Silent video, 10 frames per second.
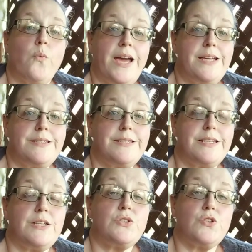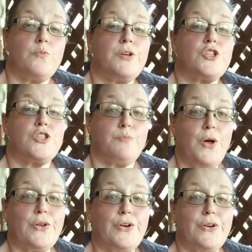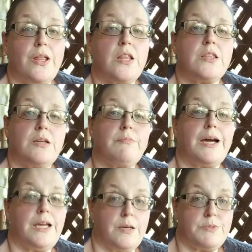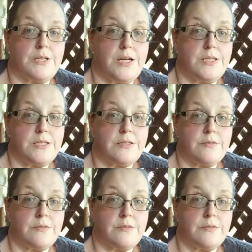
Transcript: waist is so much smaller than my hip size.